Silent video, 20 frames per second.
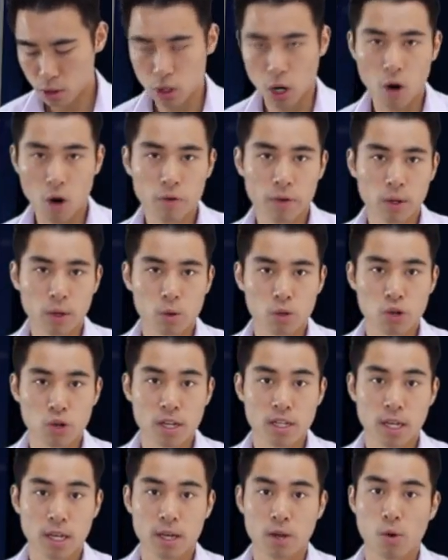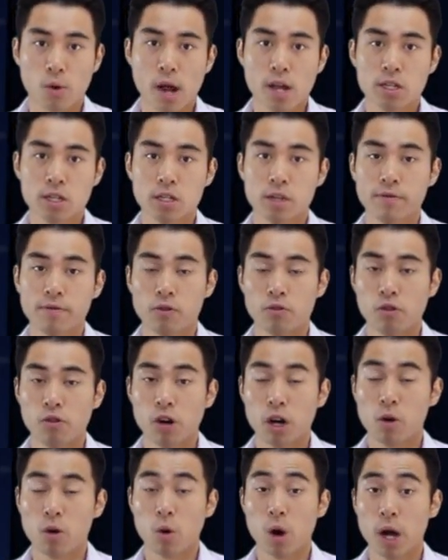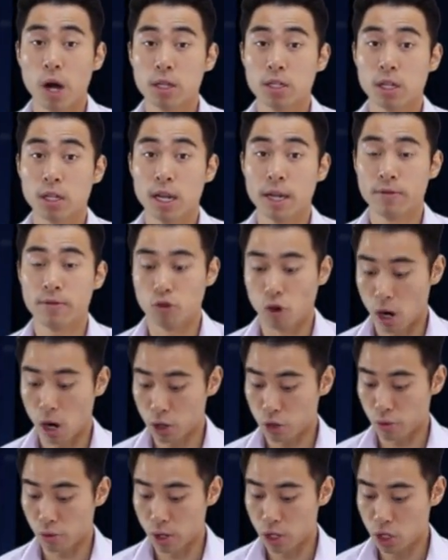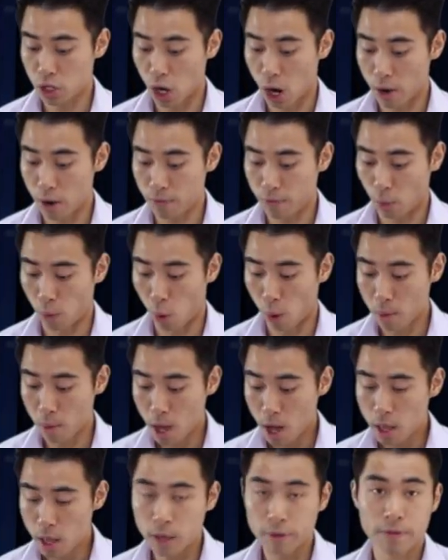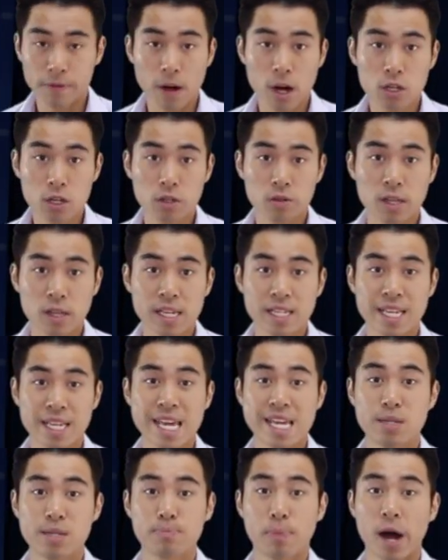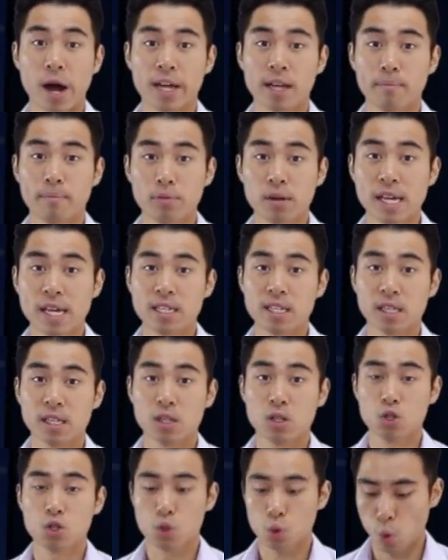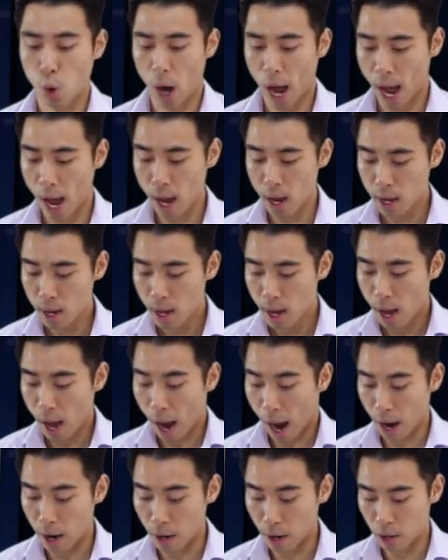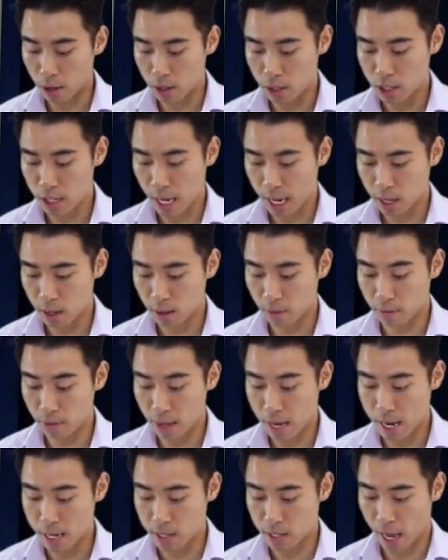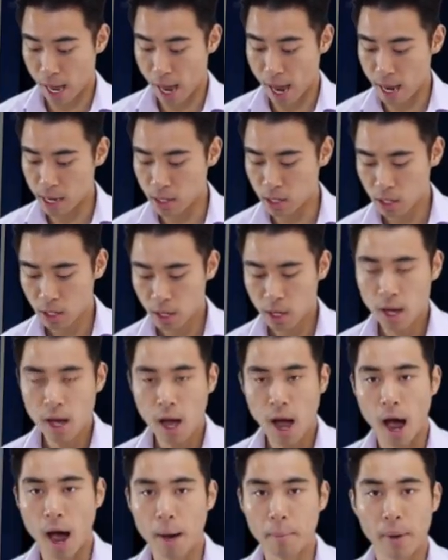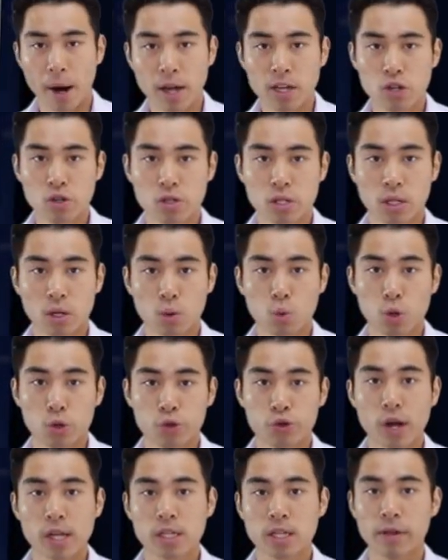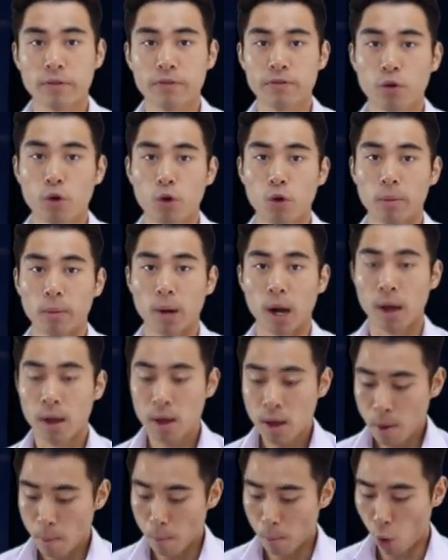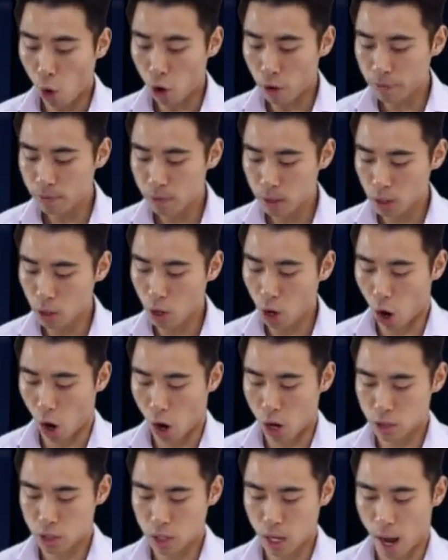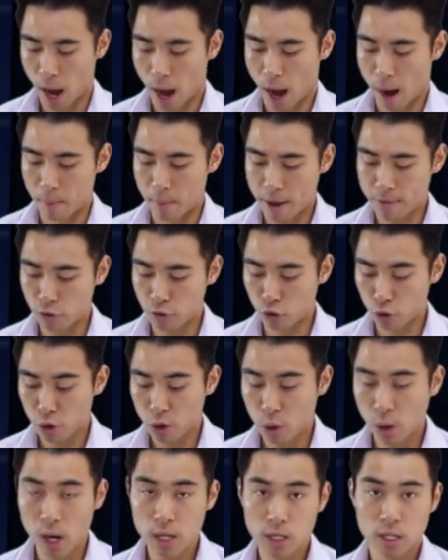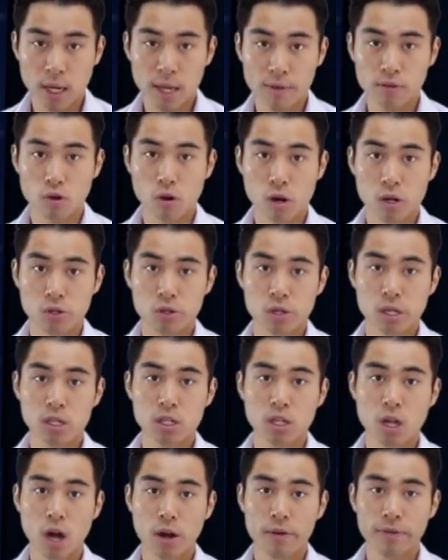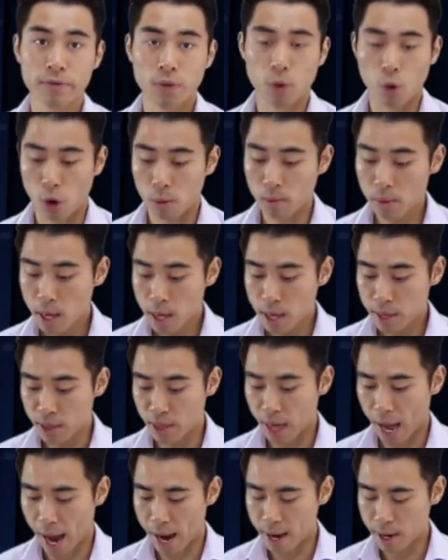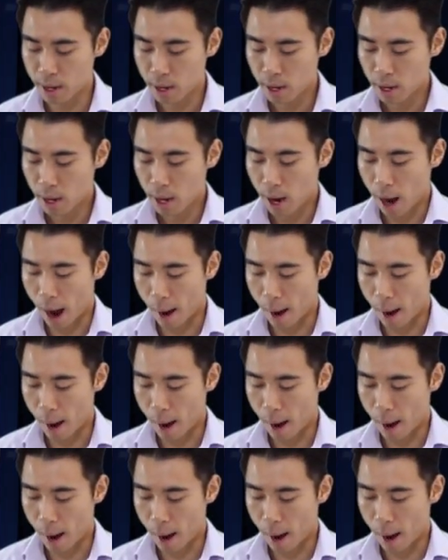solving quadratic equations if you're required to leave your answer in surd form. The first of these is by completing the square, and the second of these is by using the quadratic formula. More often than not, if you're required to leave your answer in surd form, then